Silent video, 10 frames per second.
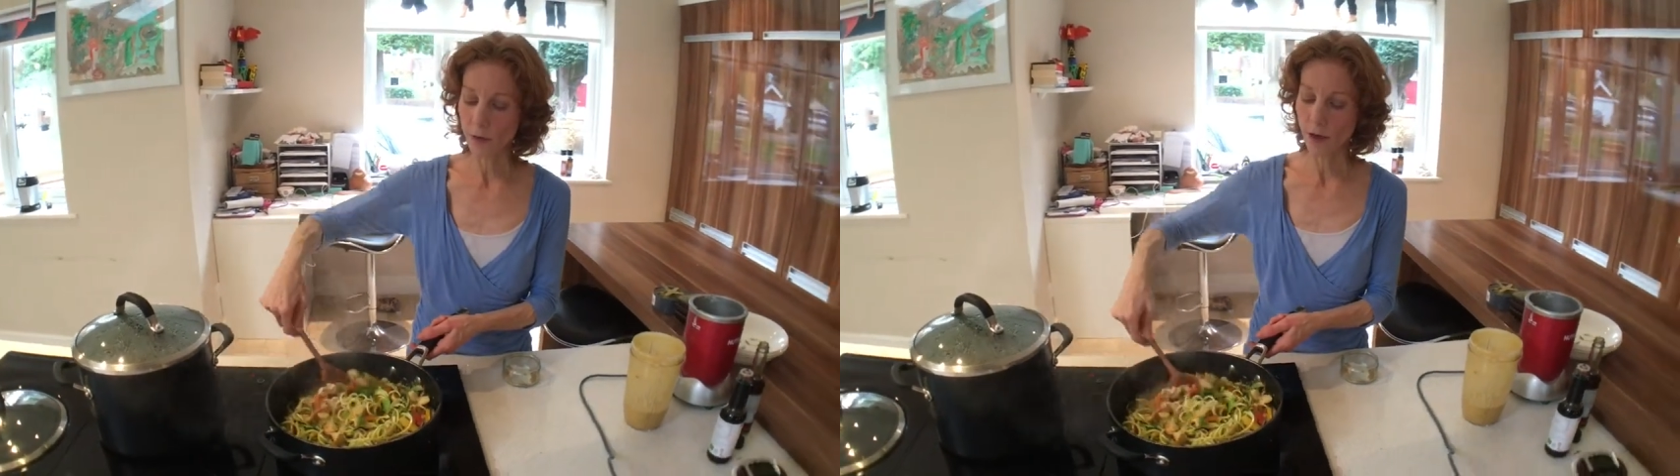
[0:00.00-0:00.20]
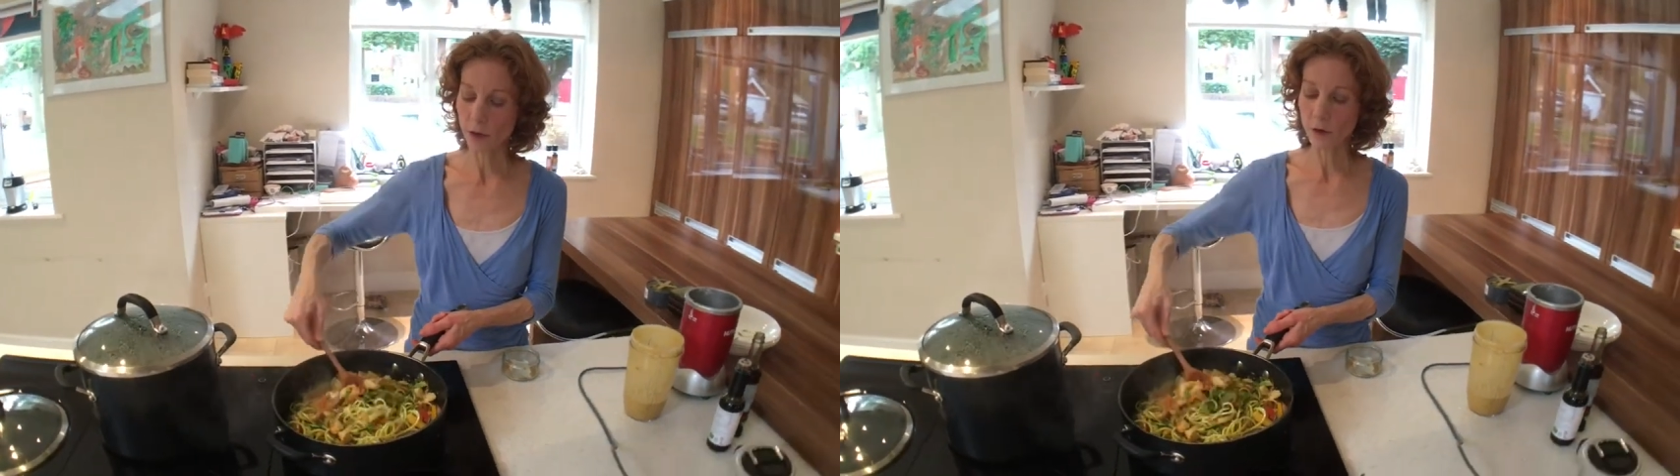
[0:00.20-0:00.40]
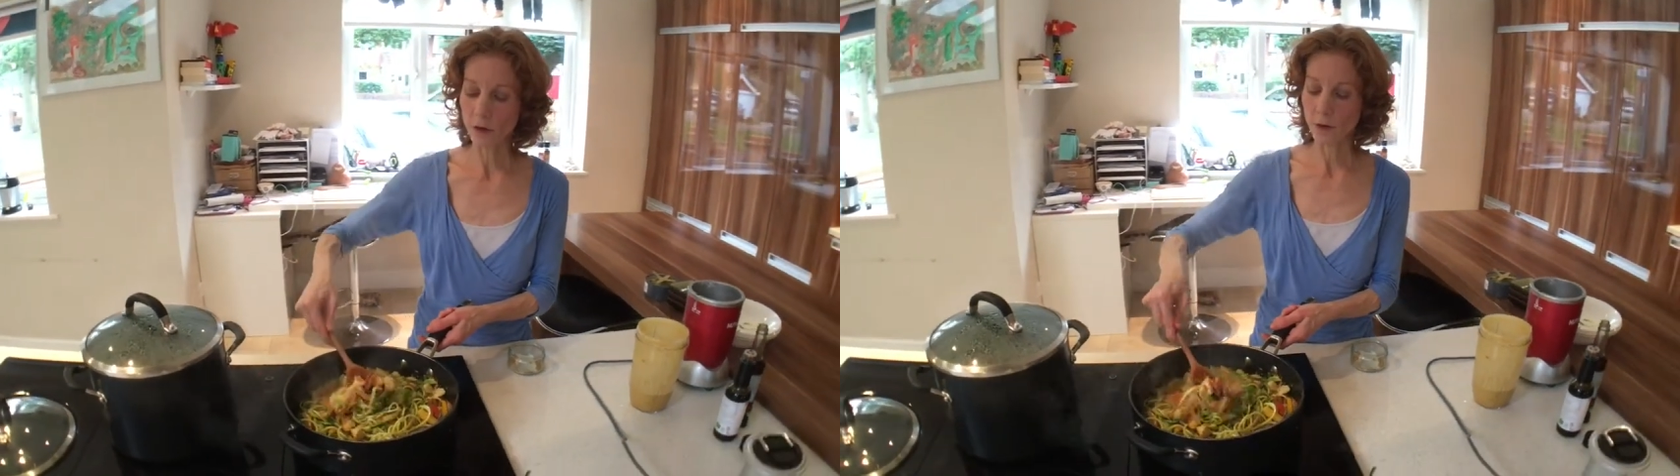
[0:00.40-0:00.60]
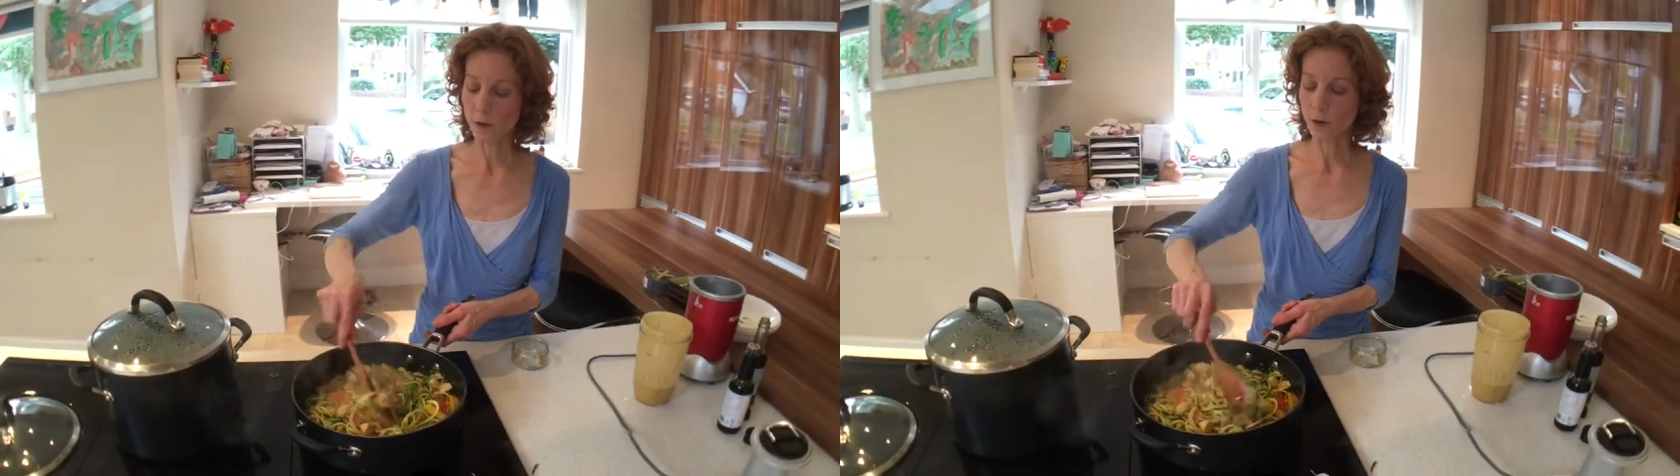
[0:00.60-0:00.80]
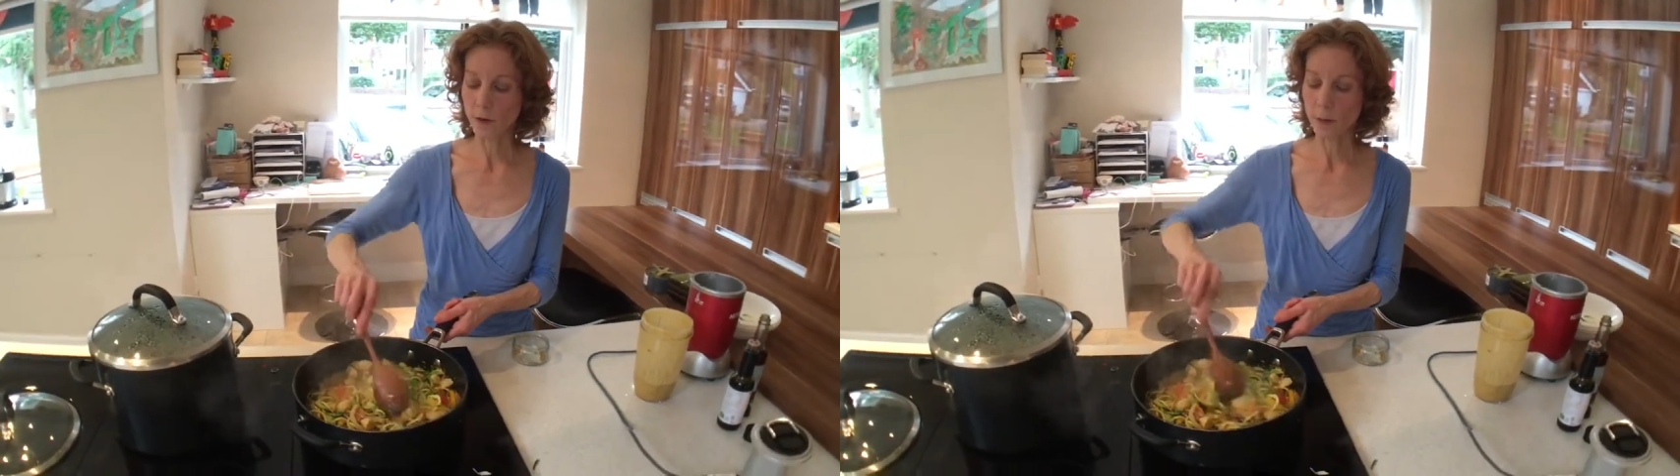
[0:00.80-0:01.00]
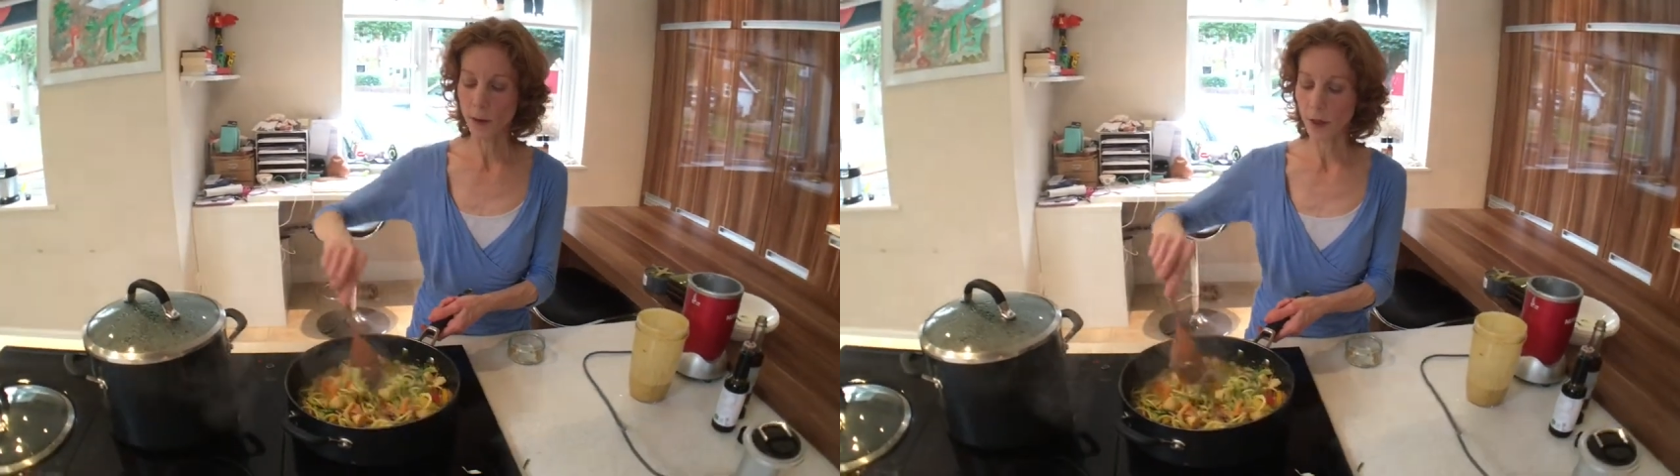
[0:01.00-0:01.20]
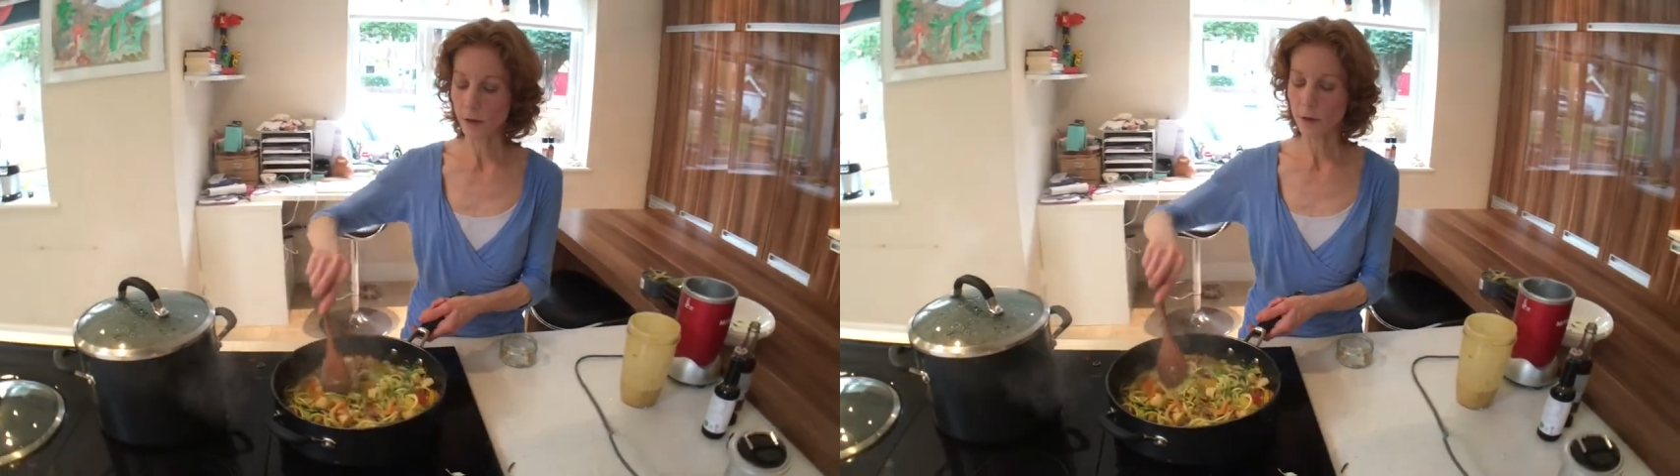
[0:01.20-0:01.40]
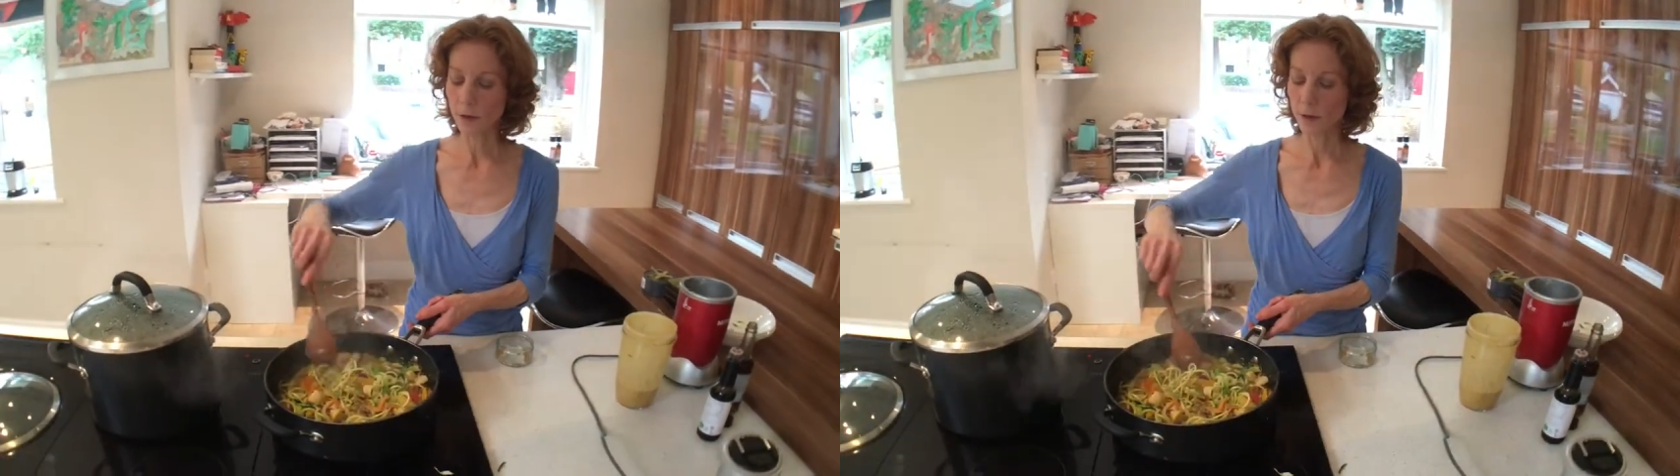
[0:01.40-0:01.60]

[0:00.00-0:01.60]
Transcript: veg for speed.